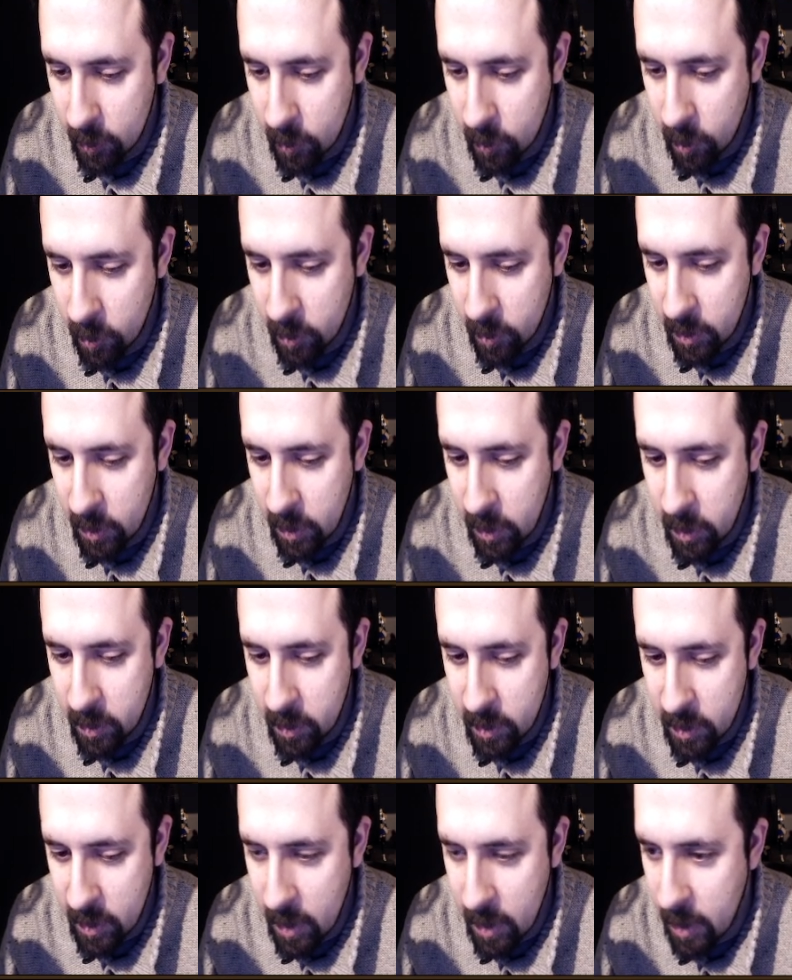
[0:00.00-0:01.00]
Carton and
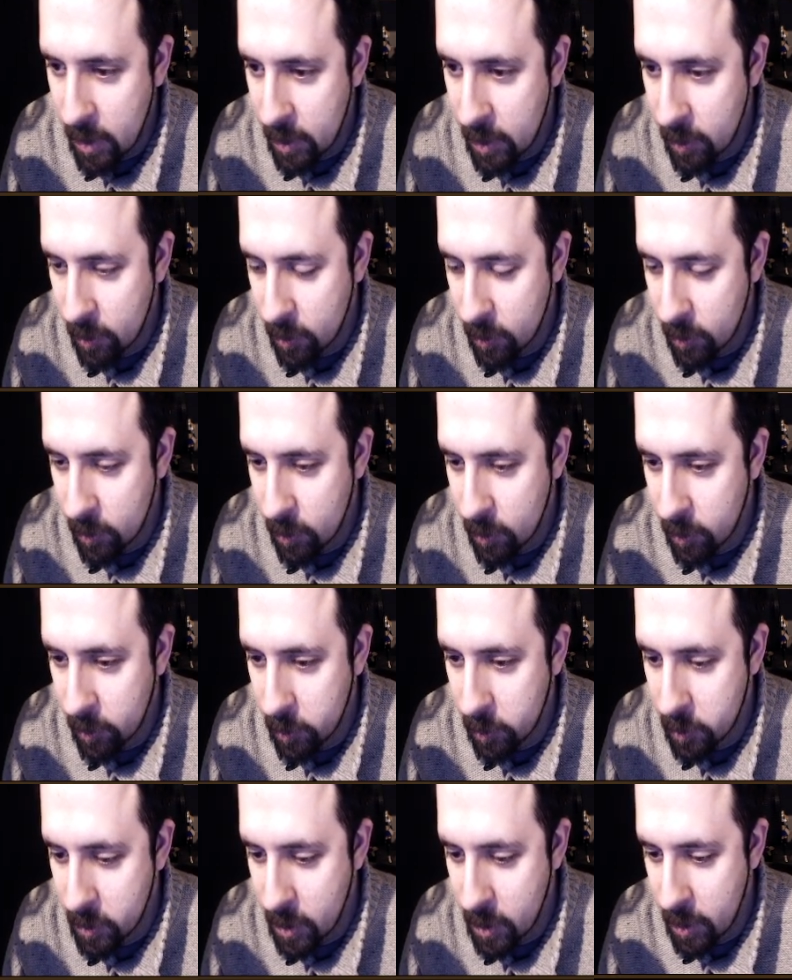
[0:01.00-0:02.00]
Sky and all
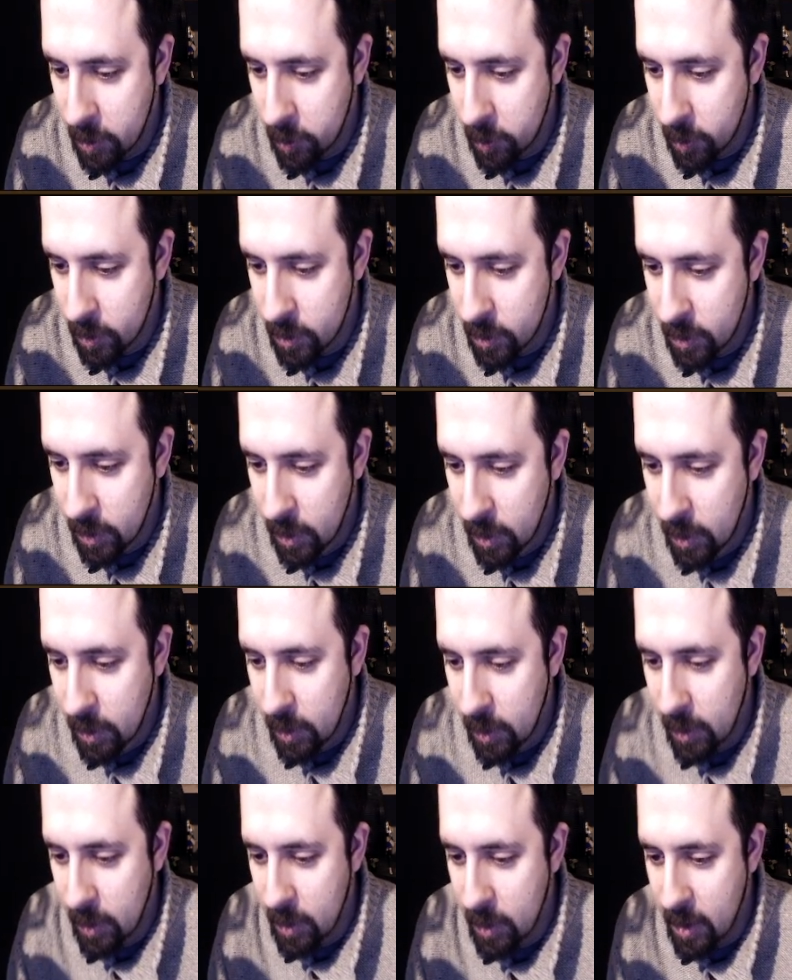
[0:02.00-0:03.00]
those kind of units
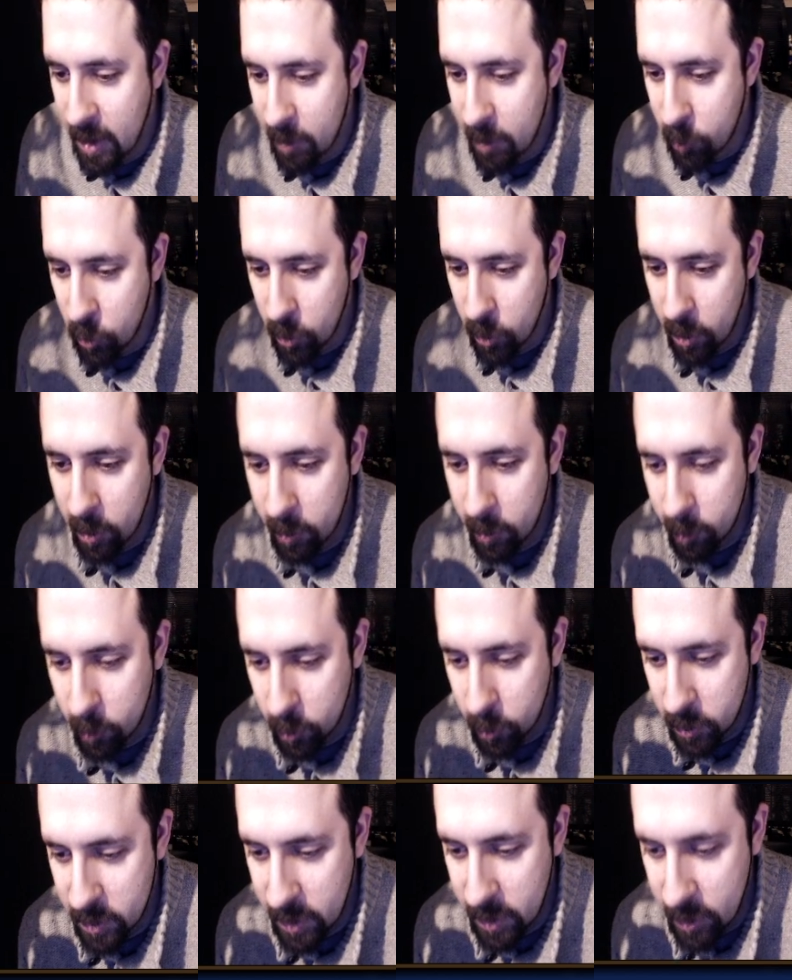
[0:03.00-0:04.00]
at a high morale
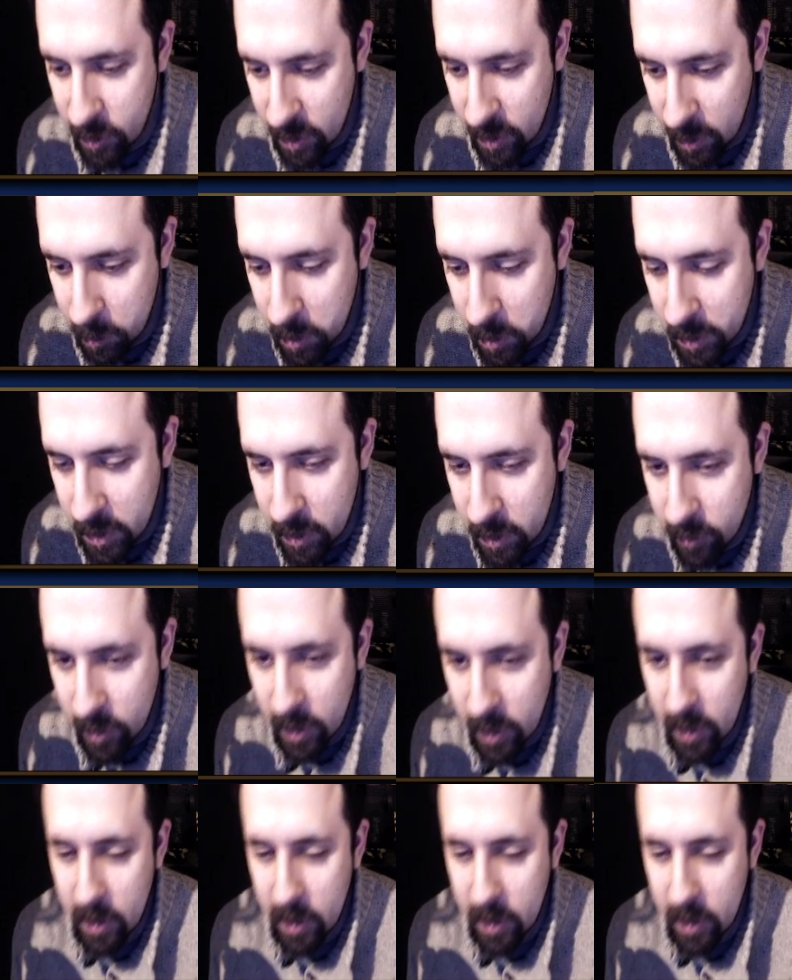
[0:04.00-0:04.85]
percentage, I believe.